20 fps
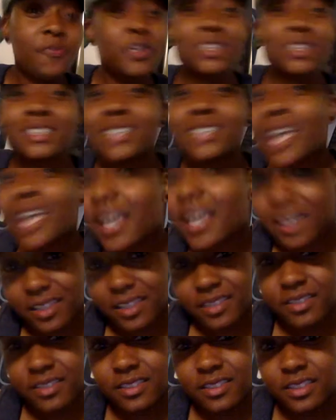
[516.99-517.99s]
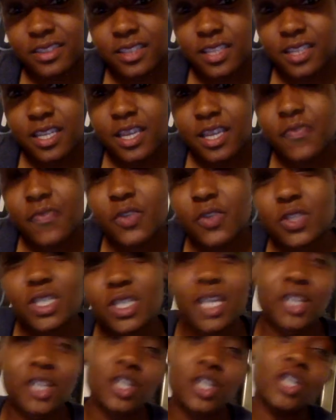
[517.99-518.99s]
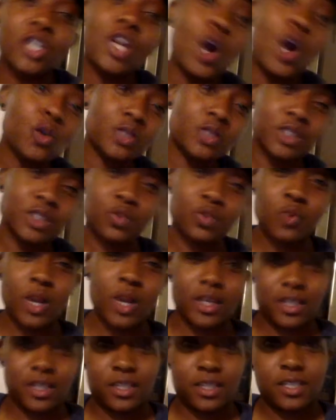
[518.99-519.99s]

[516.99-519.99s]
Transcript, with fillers: you're sick. If you're sick, your nose is running.